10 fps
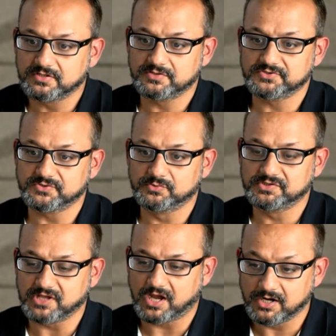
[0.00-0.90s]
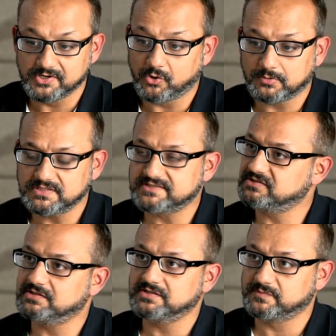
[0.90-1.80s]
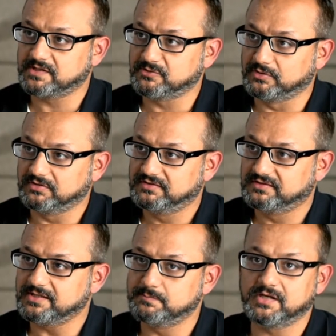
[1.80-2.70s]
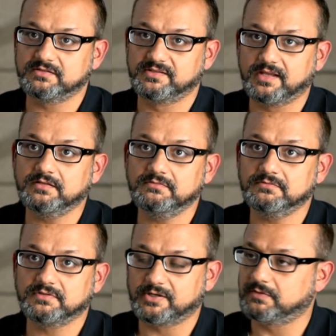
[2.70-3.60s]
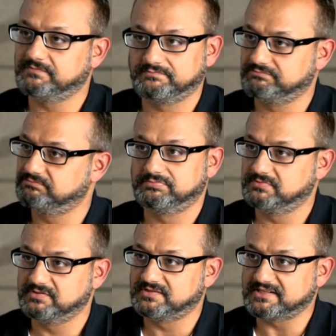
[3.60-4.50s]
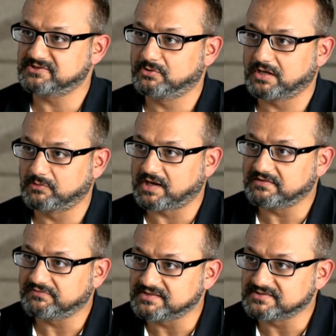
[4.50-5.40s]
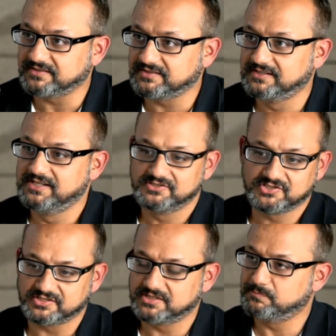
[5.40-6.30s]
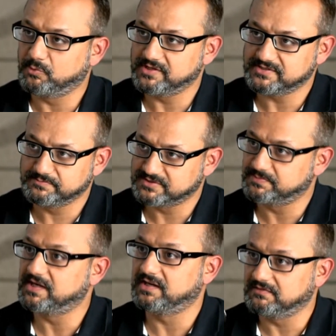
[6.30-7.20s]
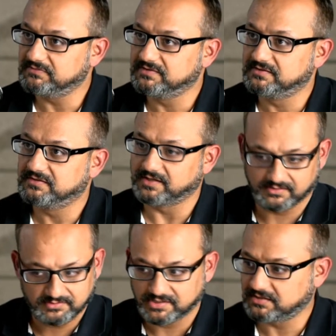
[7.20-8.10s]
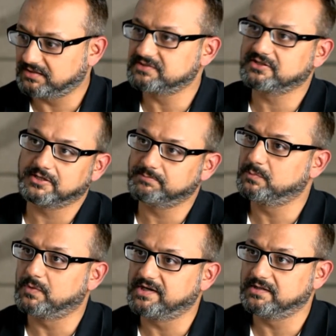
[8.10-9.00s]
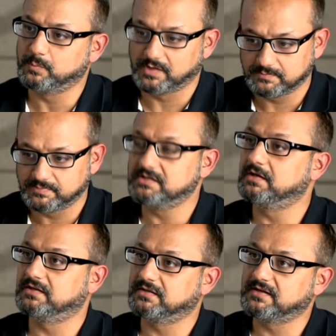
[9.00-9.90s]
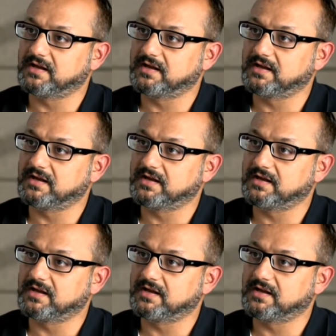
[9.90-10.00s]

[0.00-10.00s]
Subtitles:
so a normal session is very good, right? But then kind of that's not how life is, right? Charging points misbehave, like data gets corrupted while being collected,